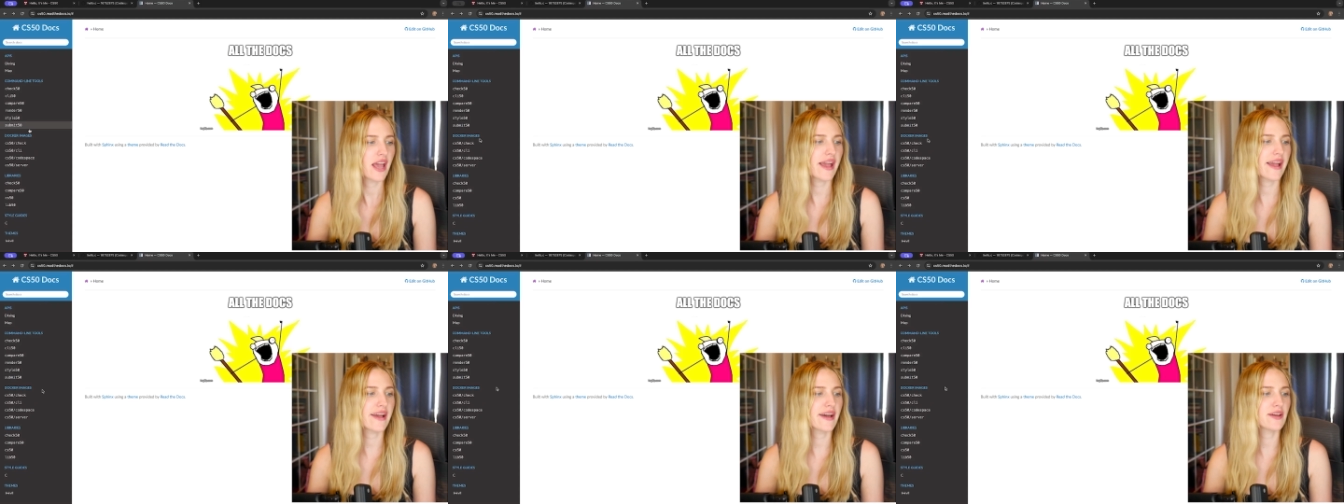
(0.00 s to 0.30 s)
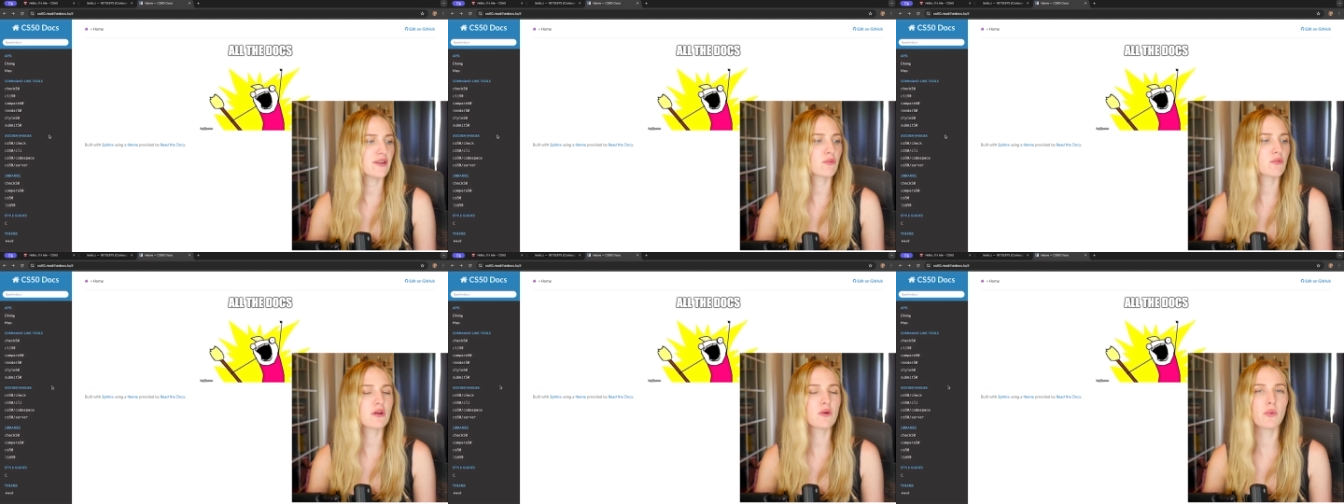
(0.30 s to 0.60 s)

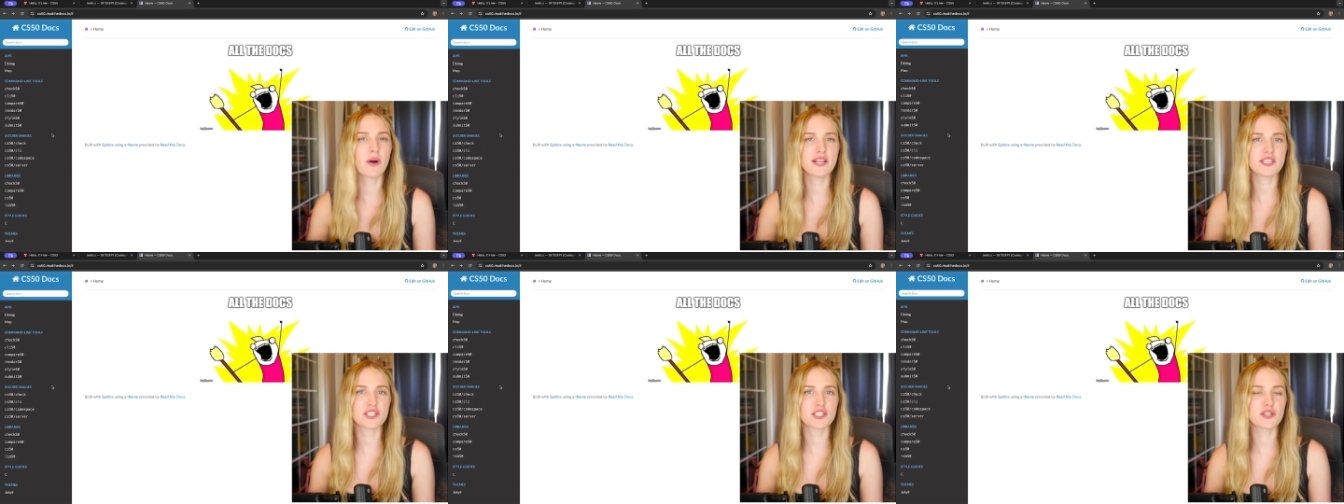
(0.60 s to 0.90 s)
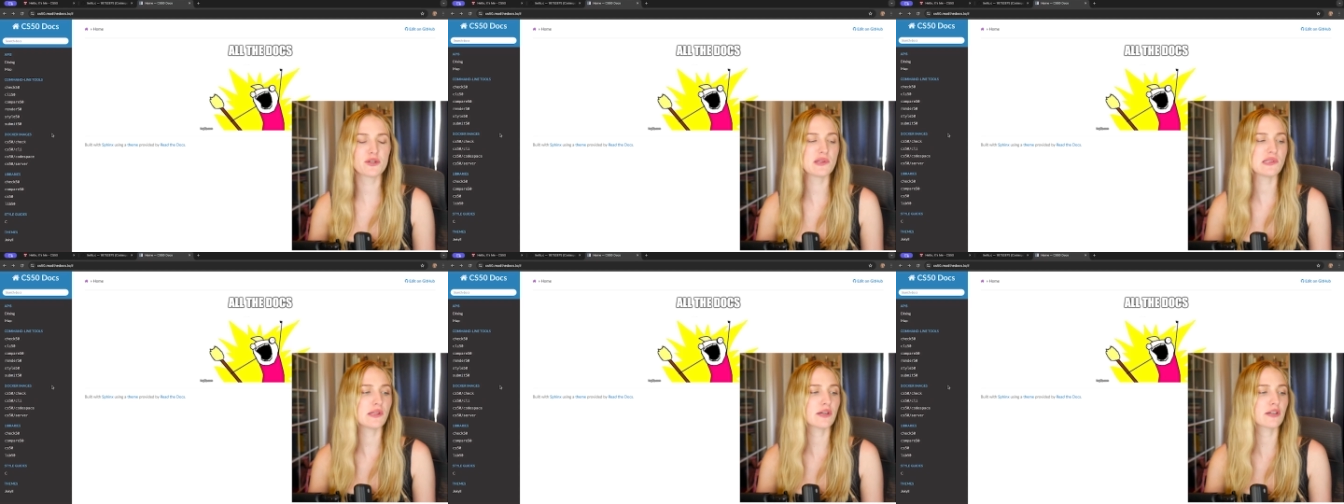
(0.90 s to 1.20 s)
and we want
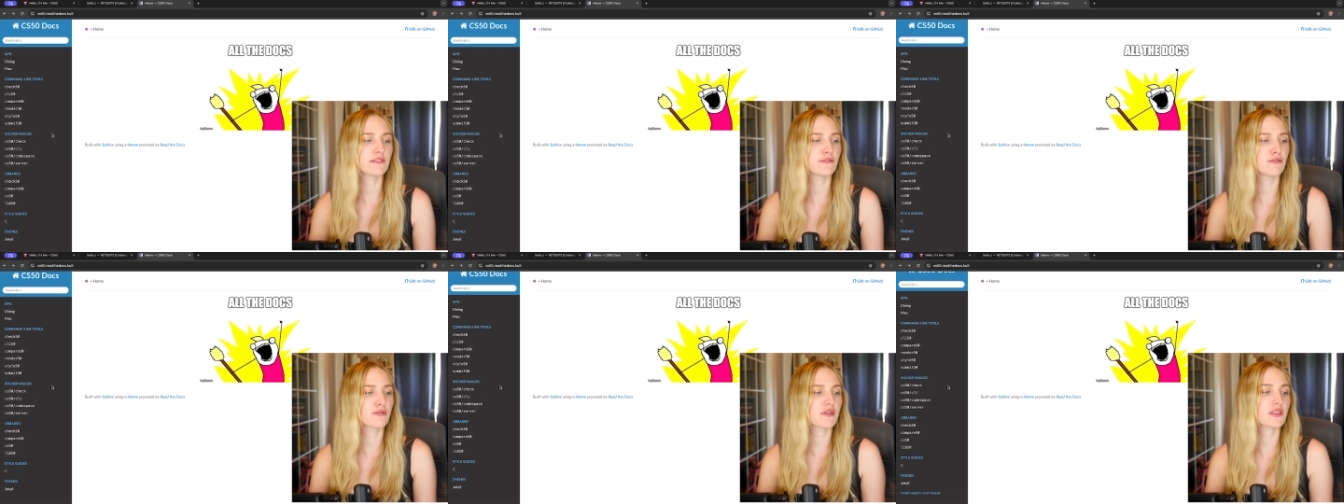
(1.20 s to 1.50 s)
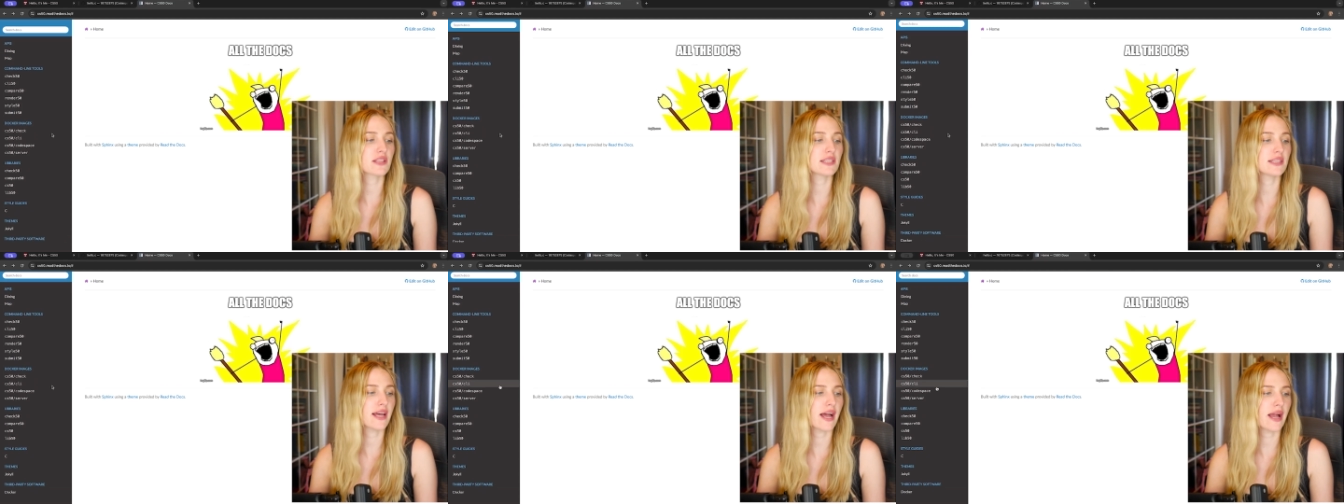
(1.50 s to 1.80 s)
to look for
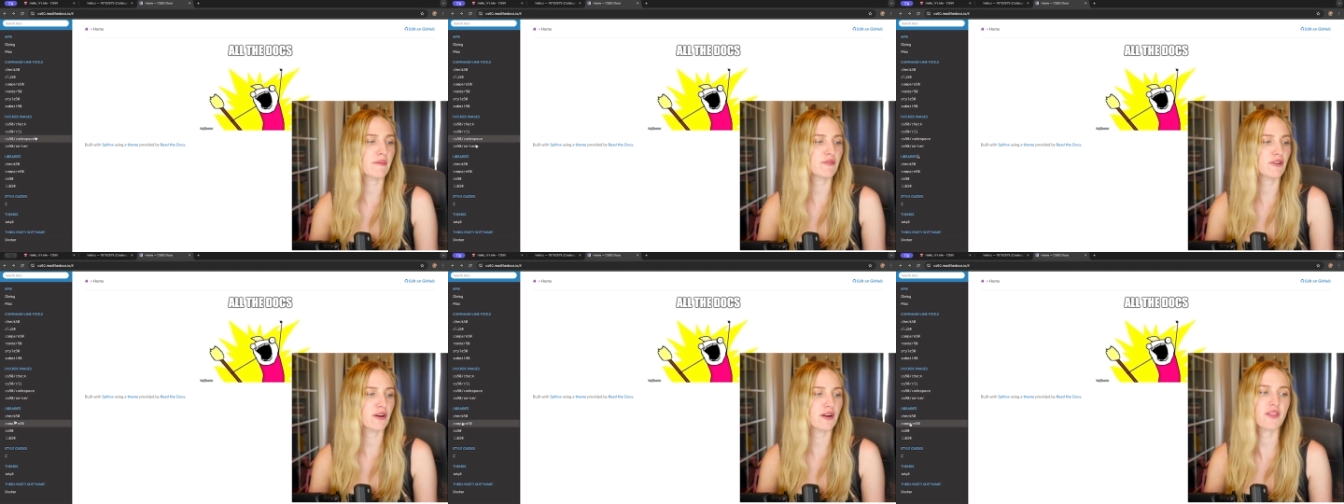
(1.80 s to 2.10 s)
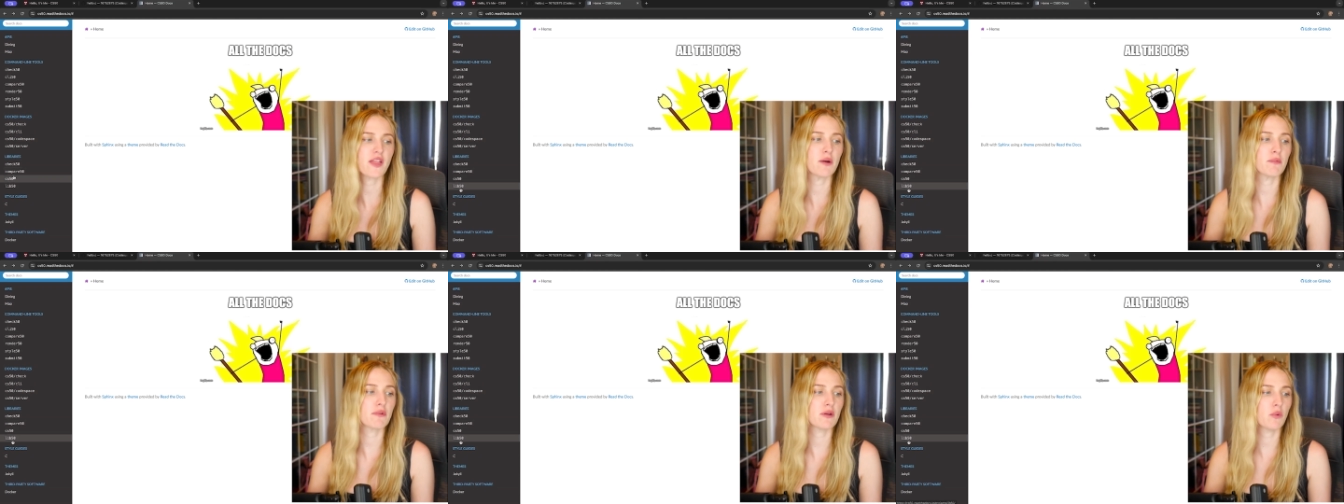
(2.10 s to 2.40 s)
the library
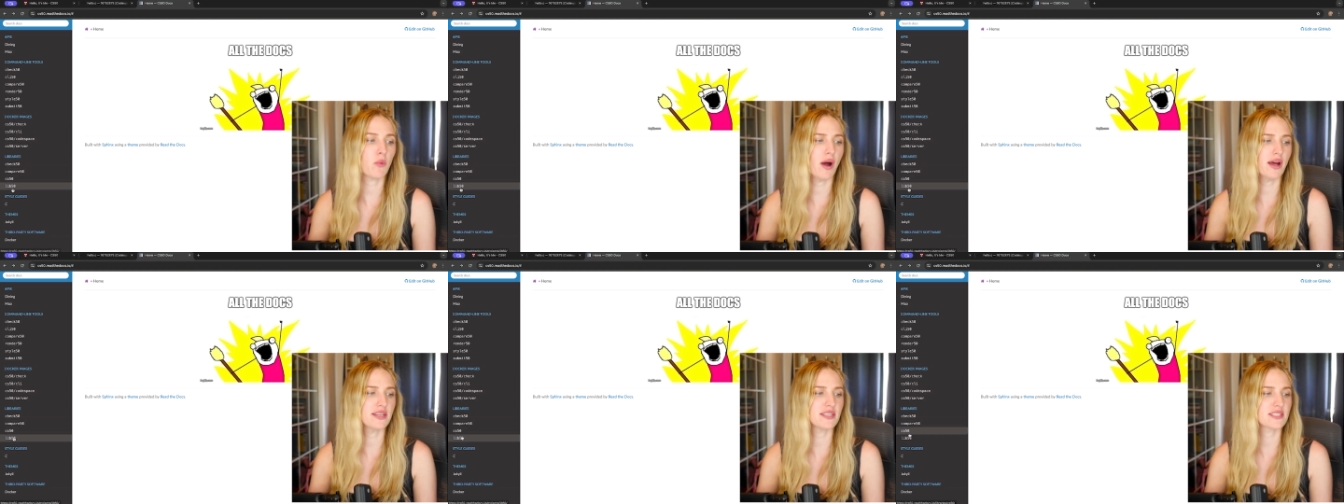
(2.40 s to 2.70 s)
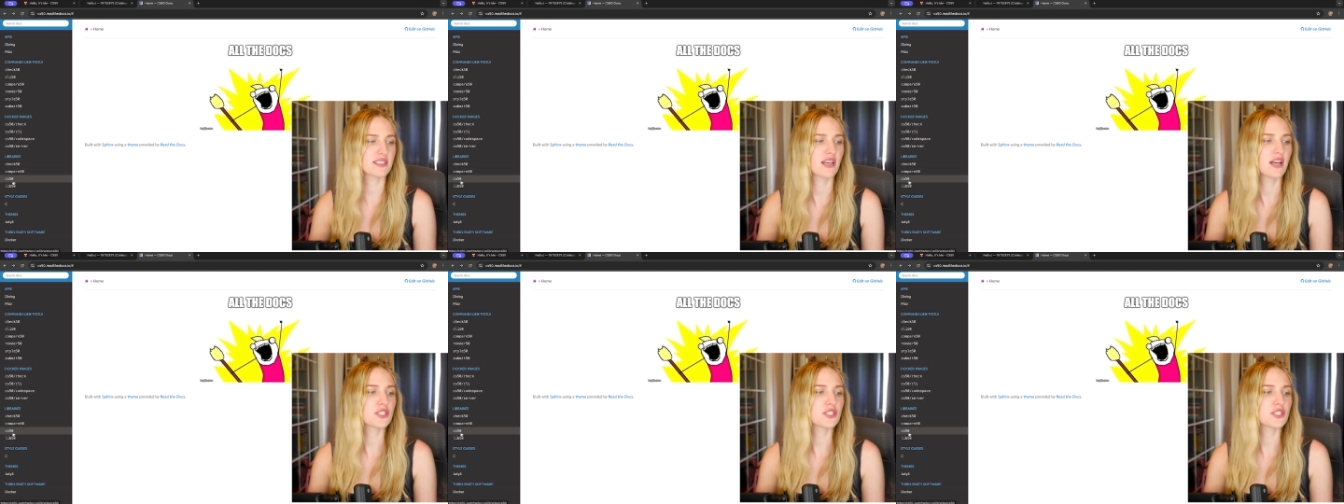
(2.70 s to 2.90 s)
that we want.